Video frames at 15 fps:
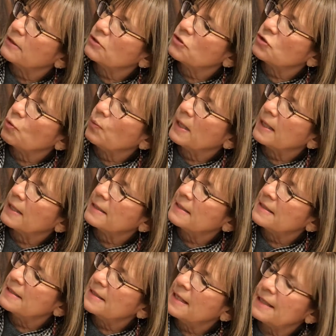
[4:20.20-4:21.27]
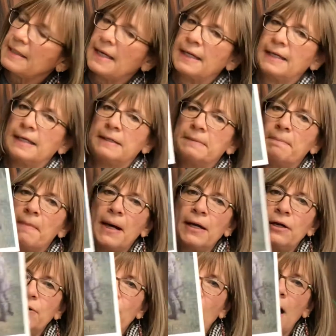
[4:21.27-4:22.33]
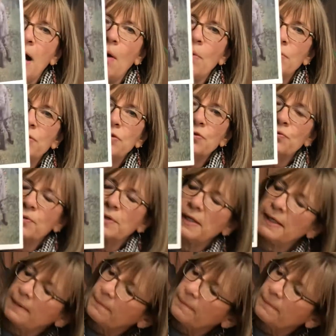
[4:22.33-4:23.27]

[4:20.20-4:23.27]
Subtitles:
so we can sit and admire our tree.